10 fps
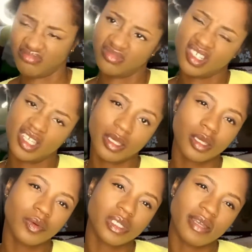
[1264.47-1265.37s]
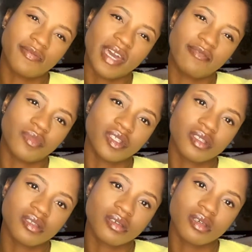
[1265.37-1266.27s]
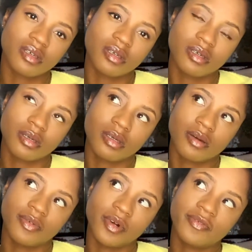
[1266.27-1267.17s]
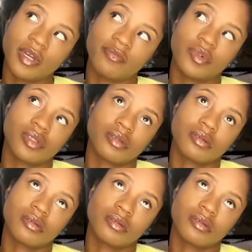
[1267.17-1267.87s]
I think it was like 5 months, 4 or 5 months.